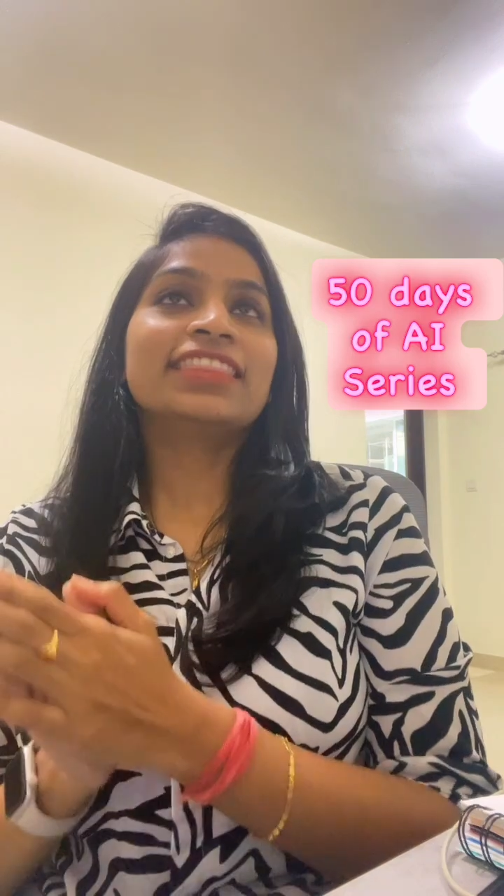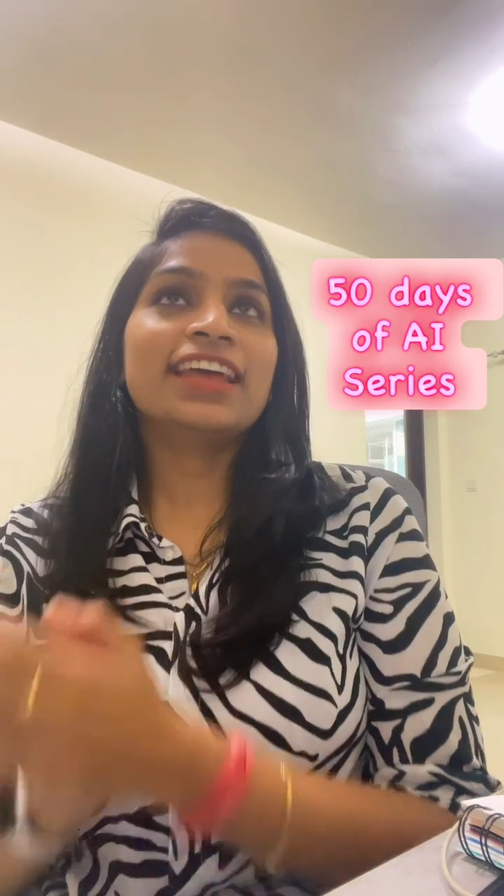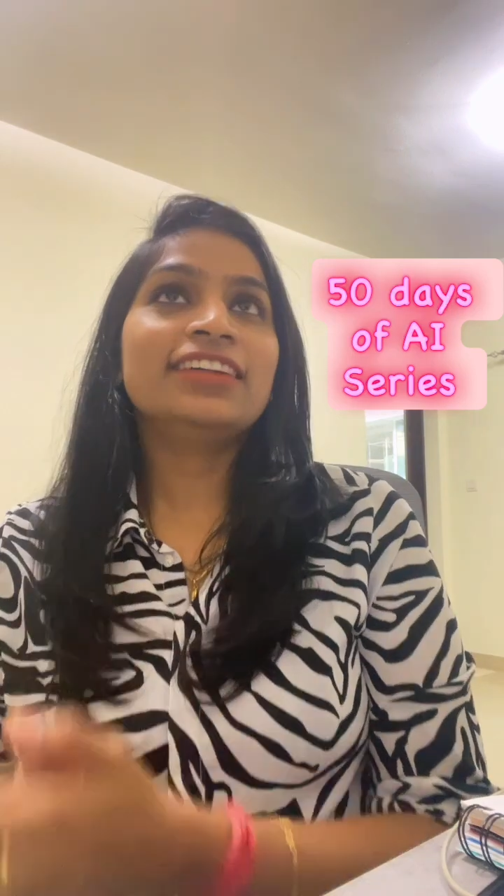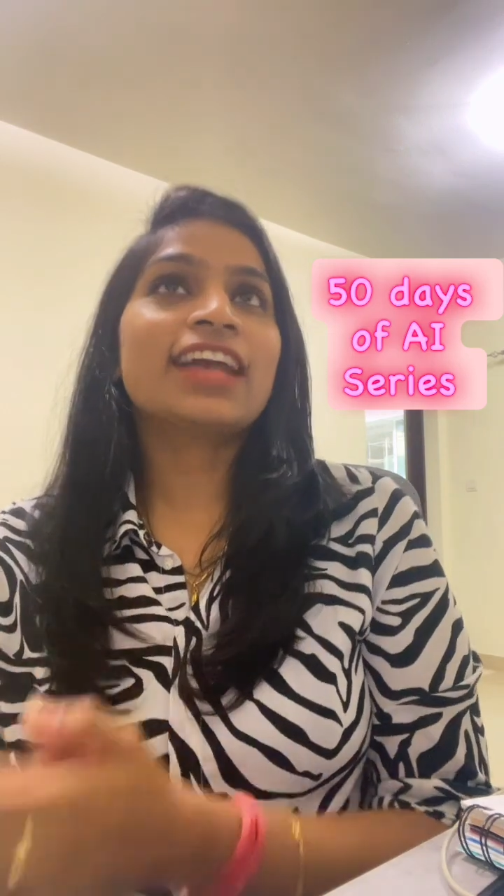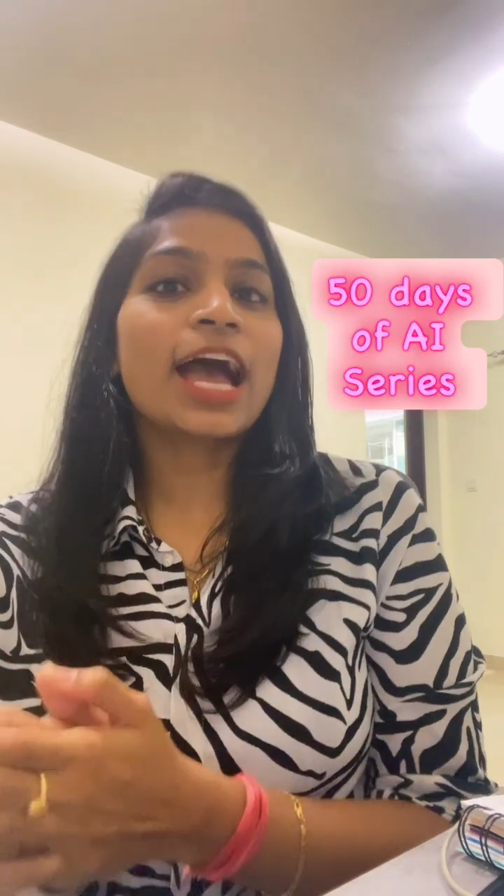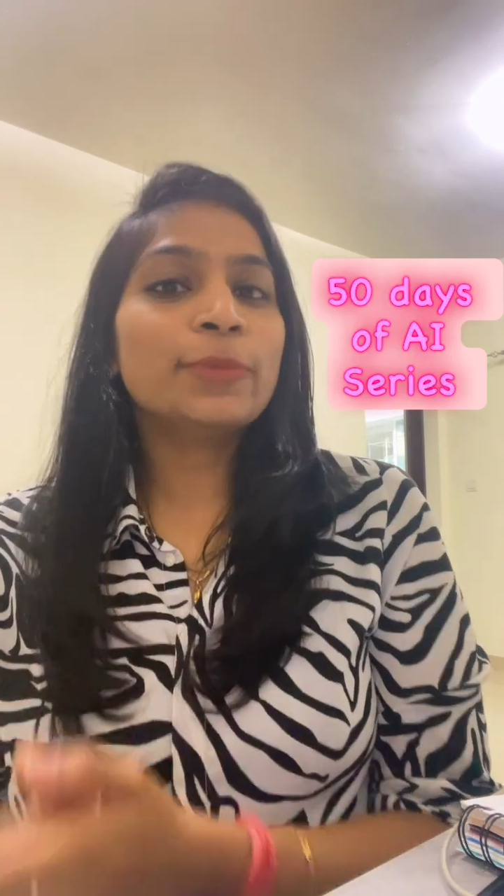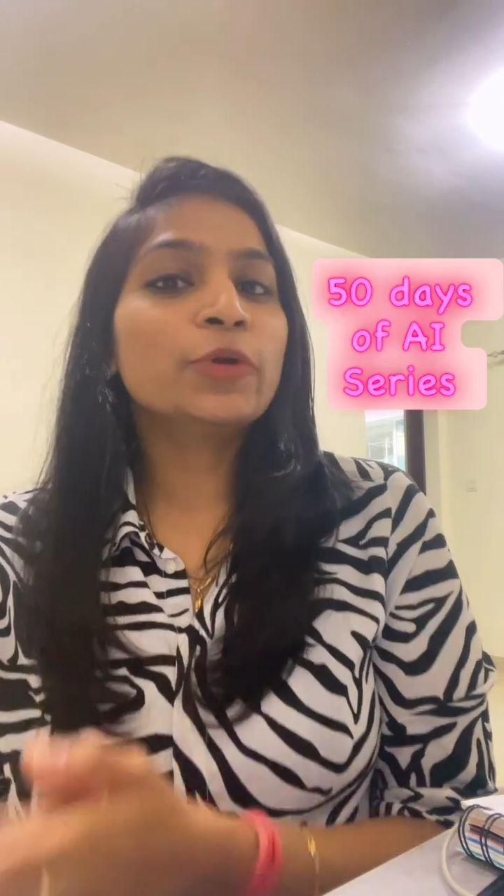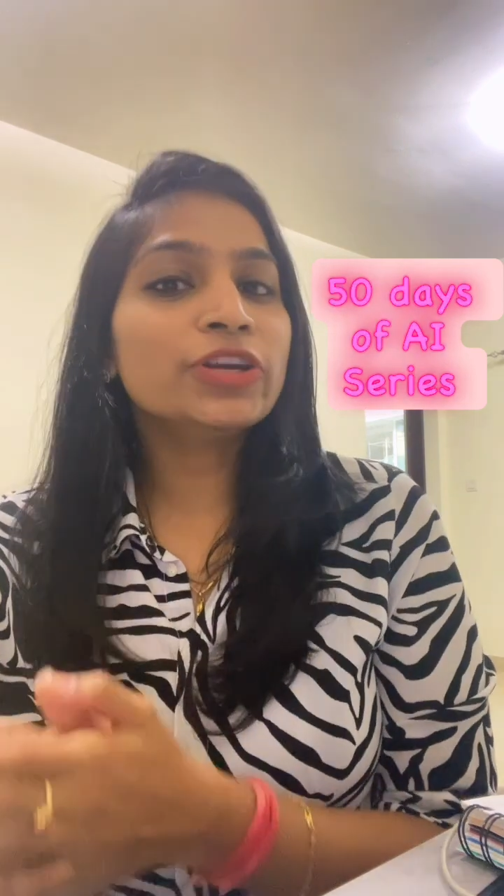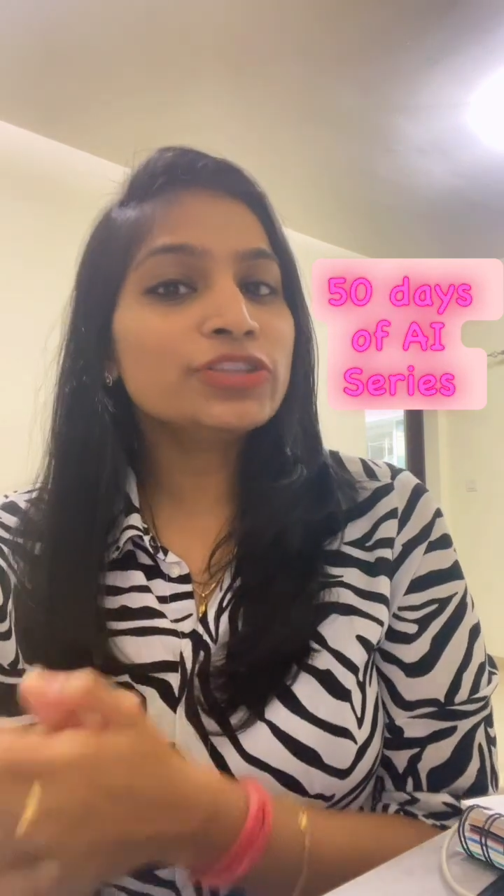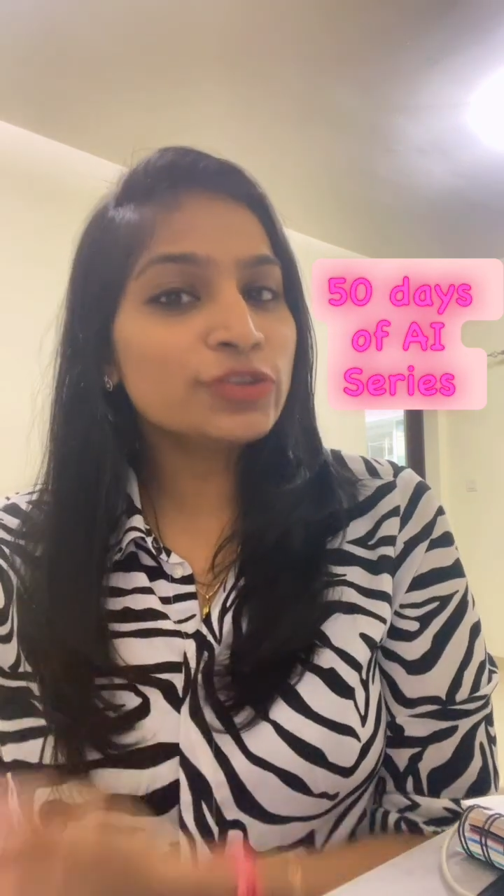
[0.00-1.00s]
that I'm
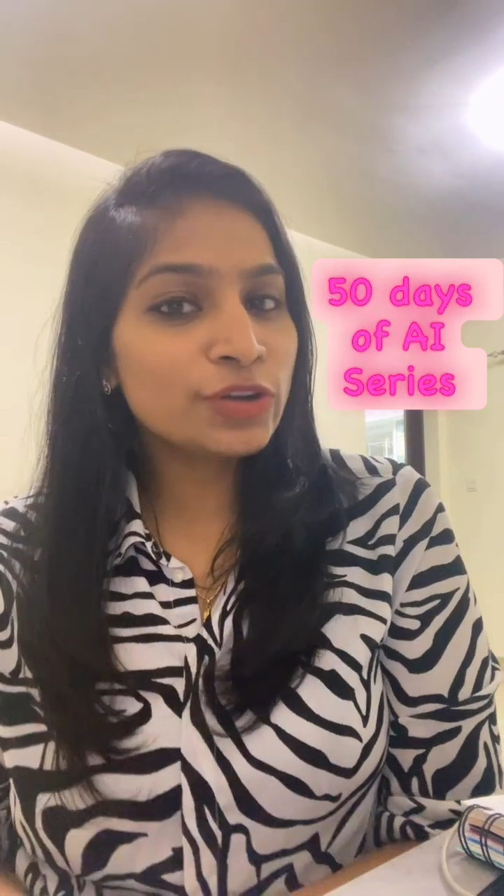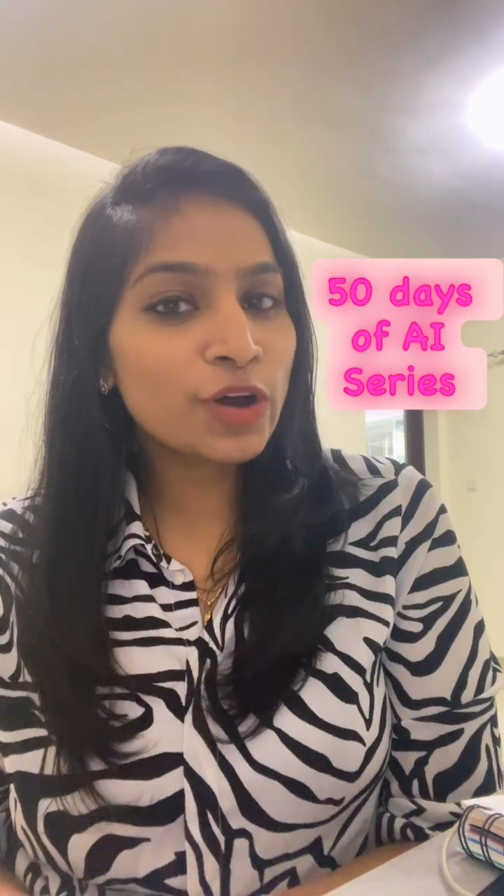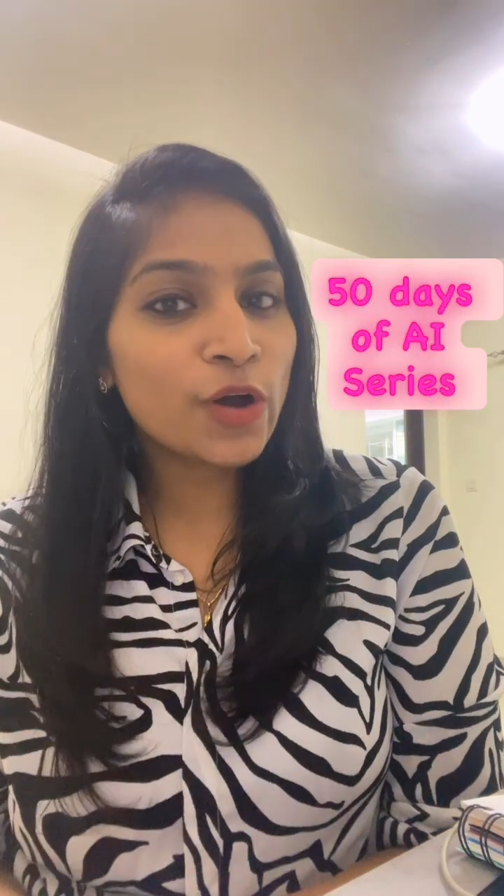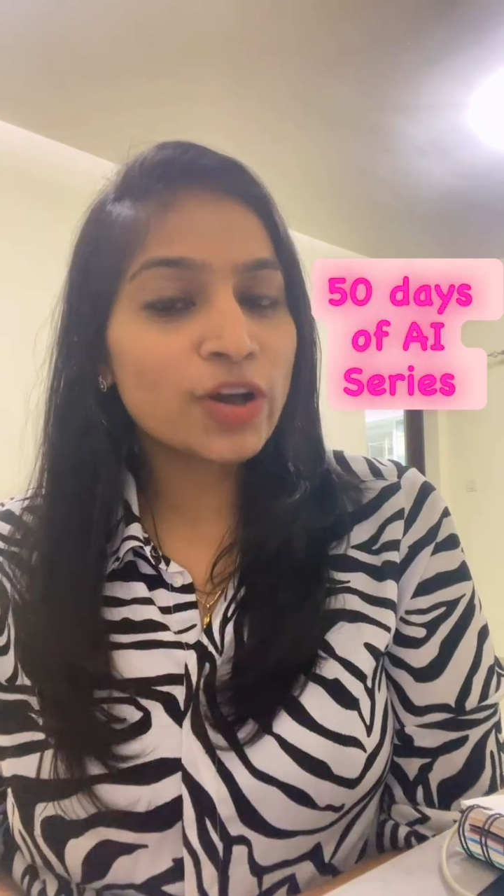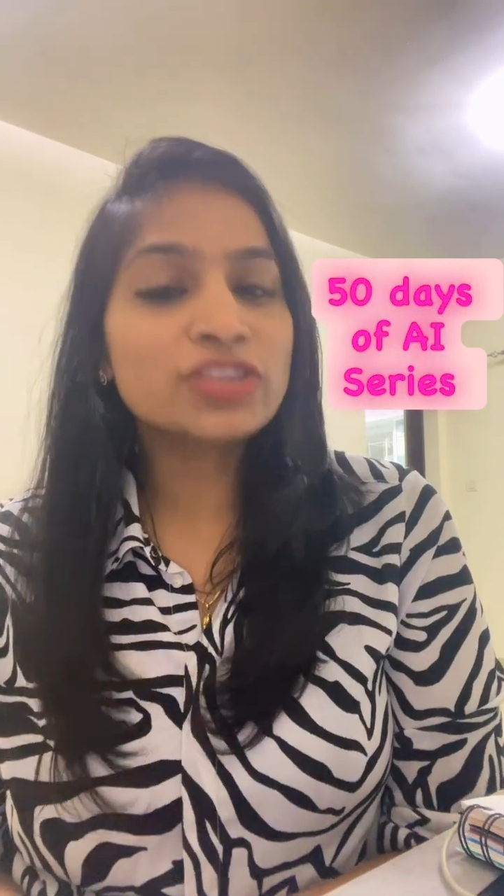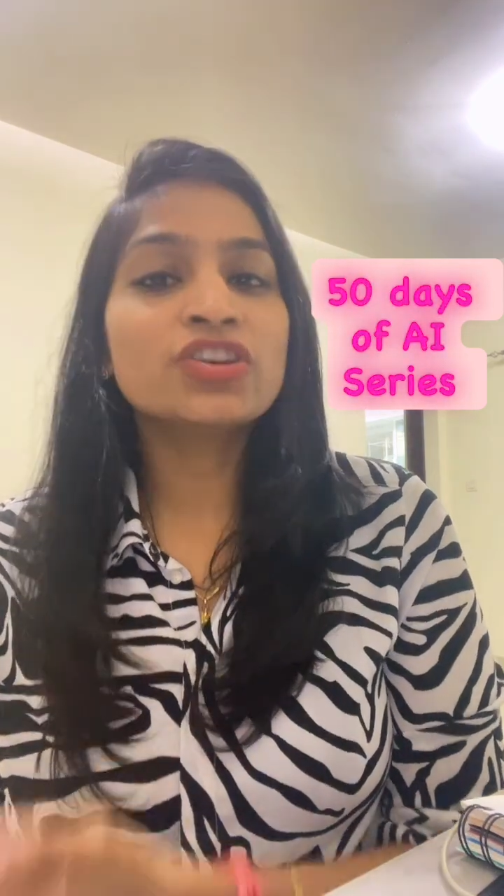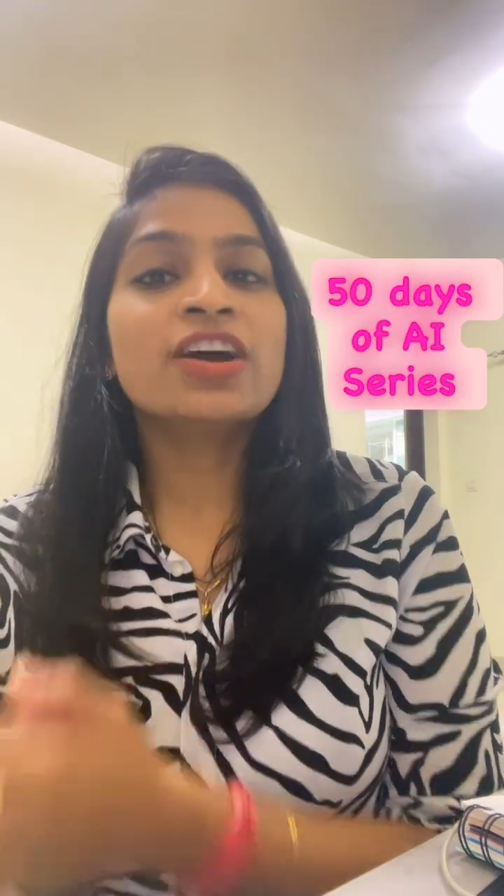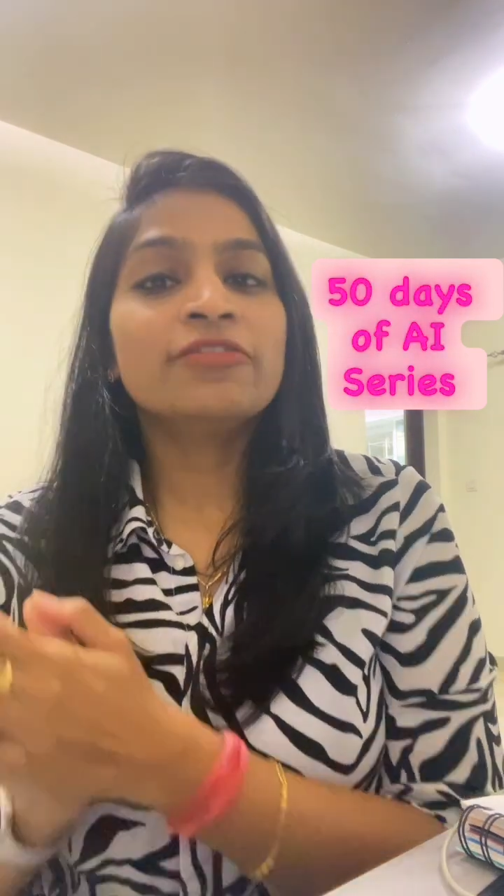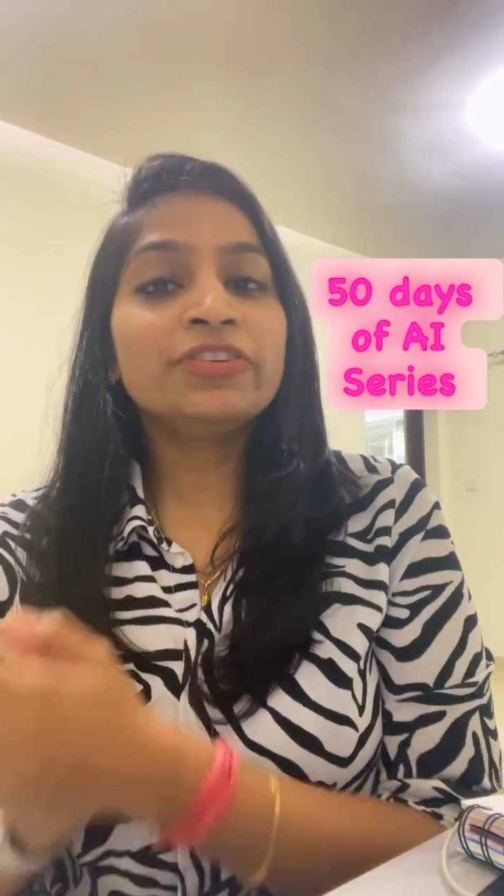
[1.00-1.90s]
going to launch